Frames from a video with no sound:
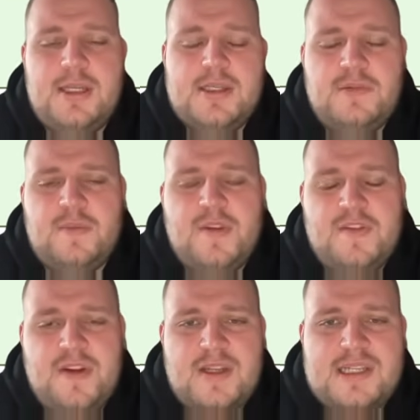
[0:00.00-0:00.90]
So from the
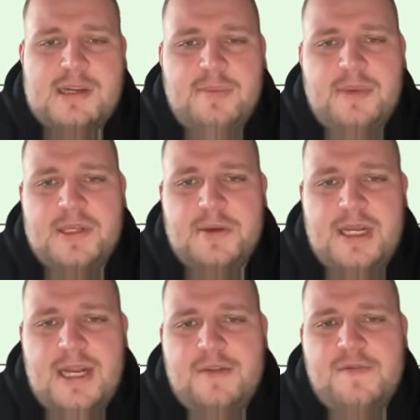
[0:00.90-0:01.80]
Thursday, we'd be
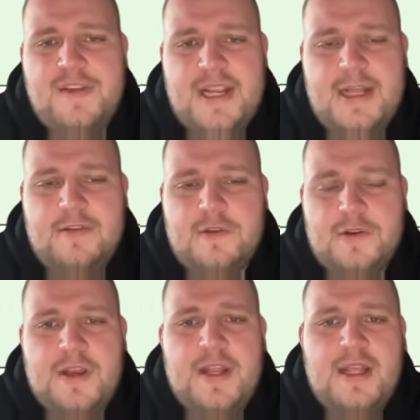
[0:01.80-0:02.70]
doing
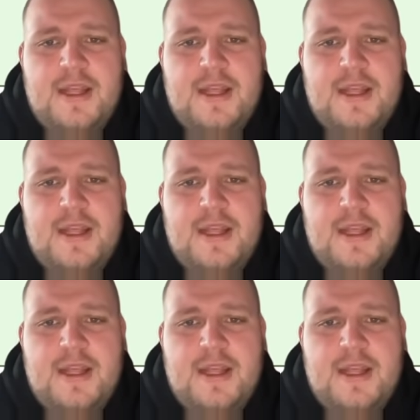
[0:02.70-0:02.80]
11v11,